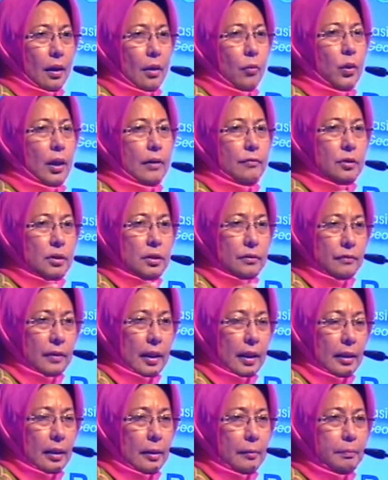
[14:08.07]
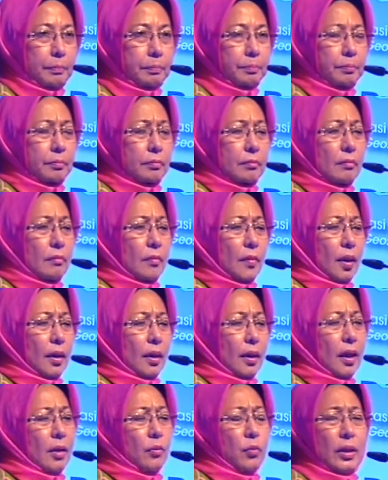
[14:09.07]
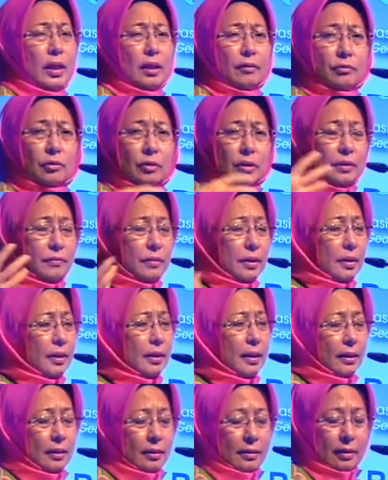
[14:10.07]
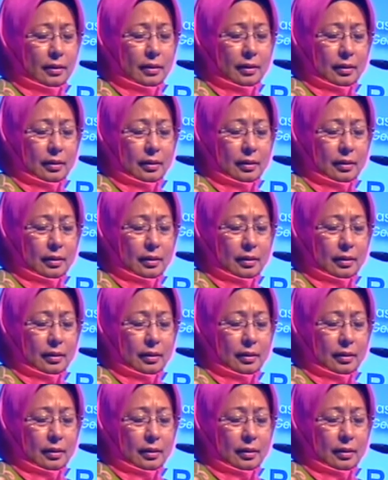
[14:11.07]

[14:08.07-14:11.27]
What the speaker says: We have to develop, and we have to even get